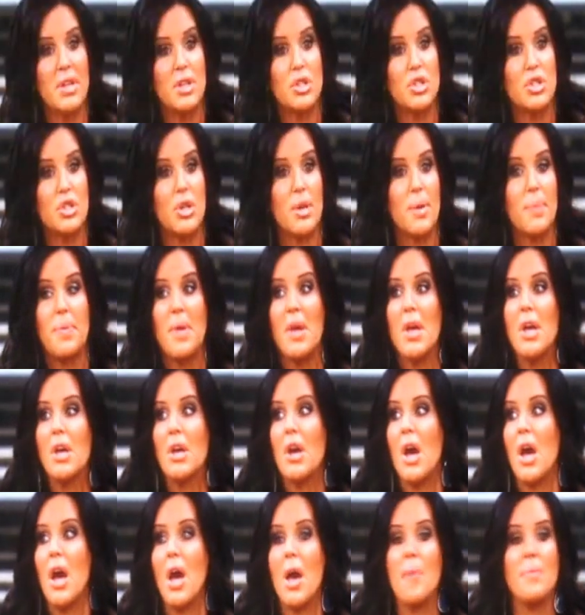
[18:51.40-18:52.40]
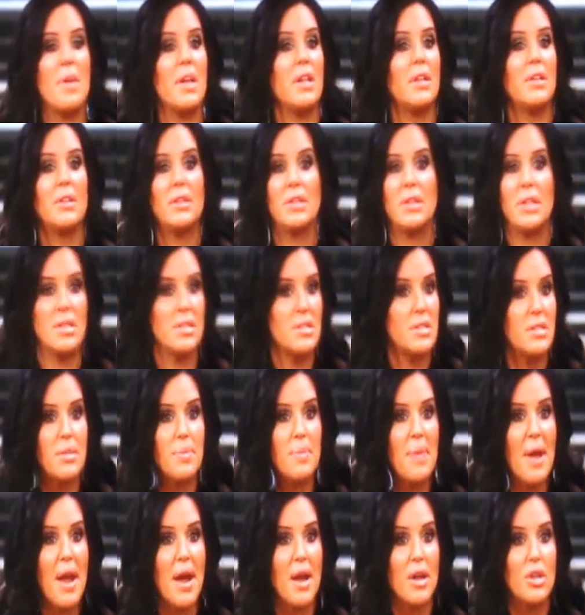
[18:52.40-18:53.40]
relationship um, that leads
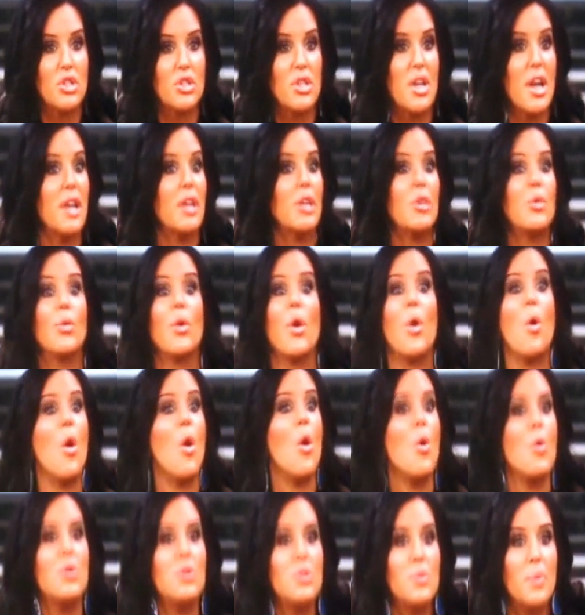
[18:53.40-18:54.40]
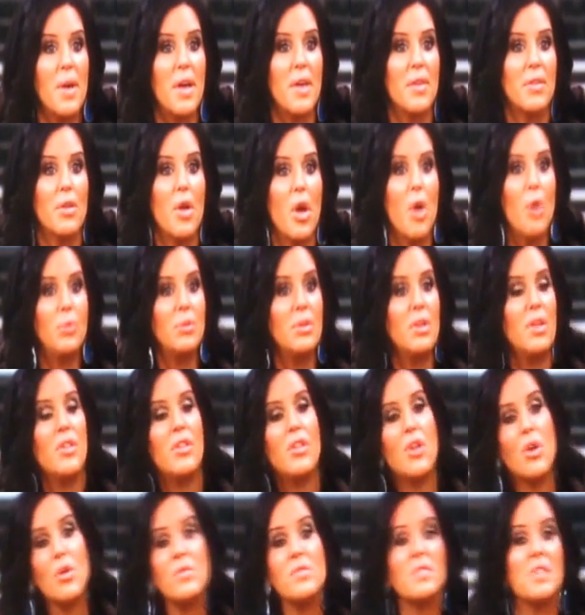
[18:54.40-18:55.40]
to marriage that I can grow old with.
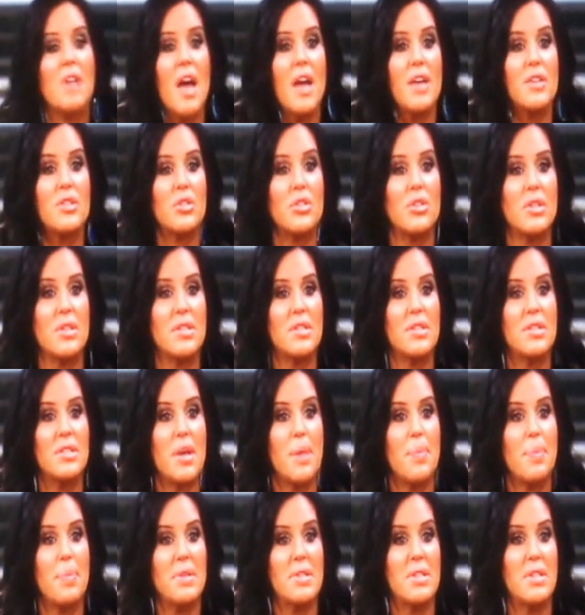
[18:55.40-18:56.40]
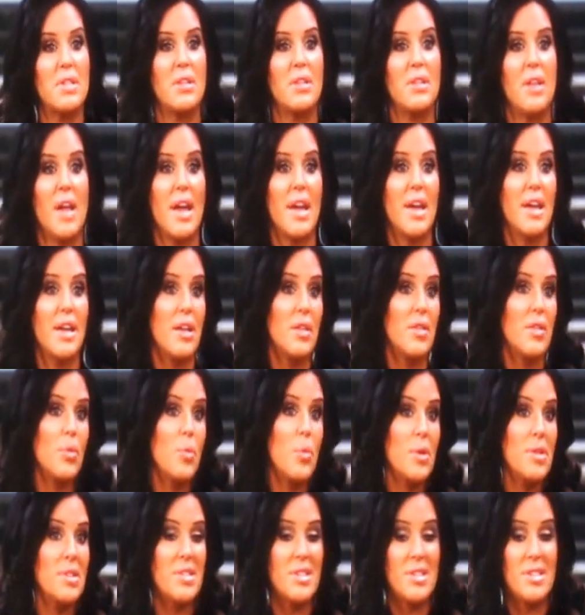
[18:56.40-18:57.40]
Only those guys are going to step into the light, and
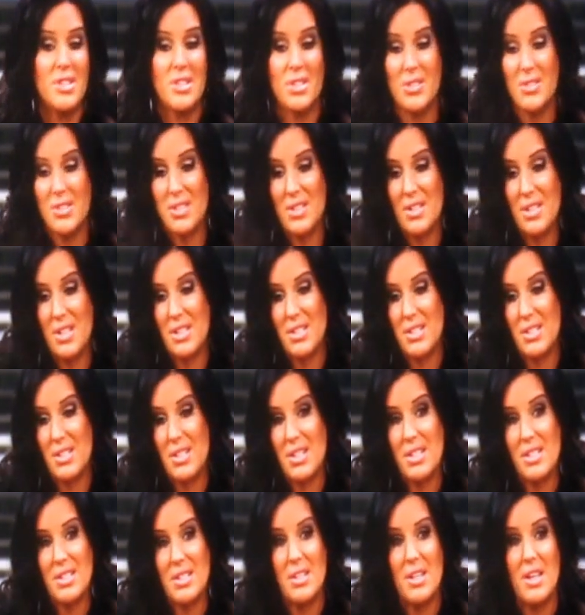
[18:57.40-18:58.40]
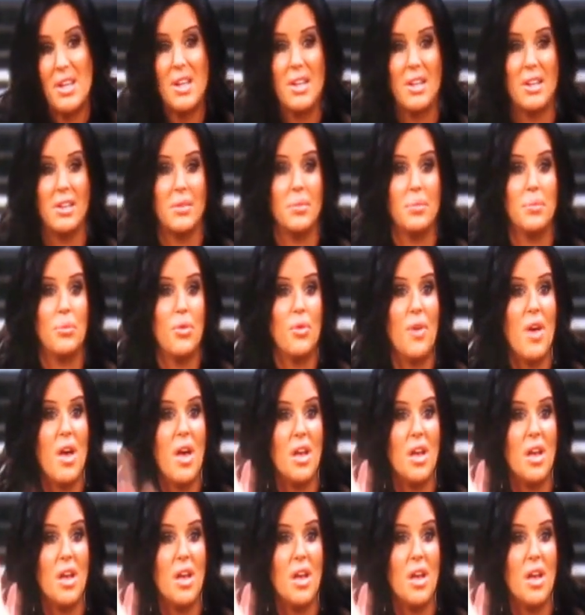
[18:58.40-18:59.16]
the ones that do, delete, delete, delete. Move